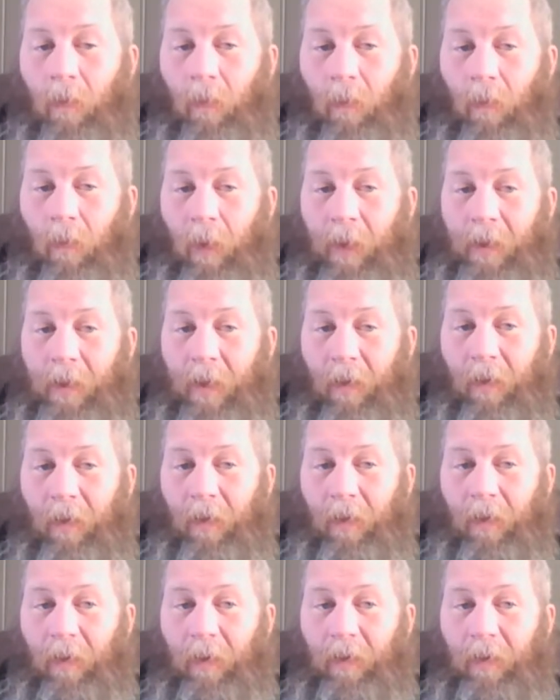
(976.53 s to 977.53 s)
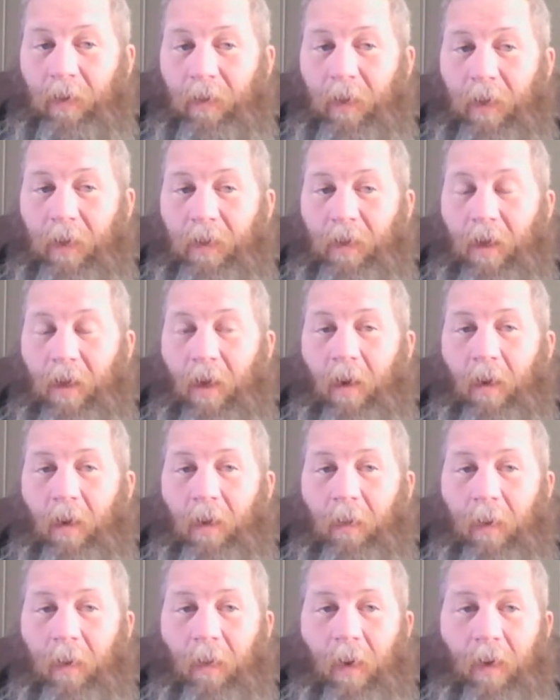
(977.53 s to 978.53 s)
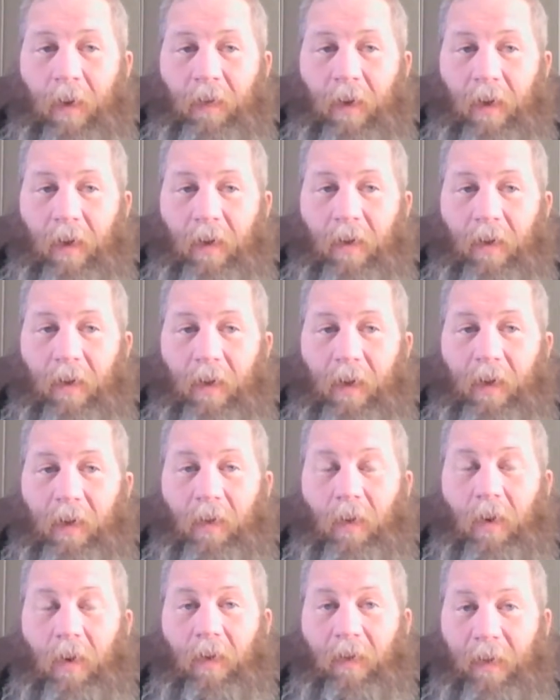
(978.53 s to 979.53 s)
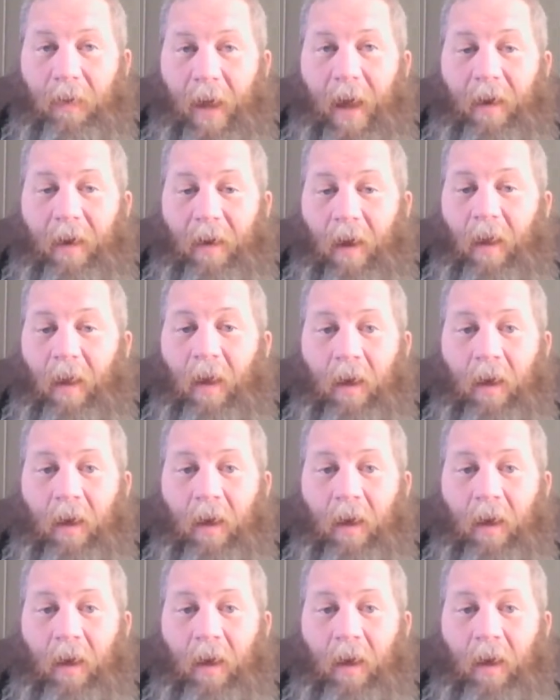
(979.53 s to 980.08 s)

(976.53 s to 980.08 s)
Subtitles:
we said we were going to do it 2 weeks ago, and then my wife got called into work that night,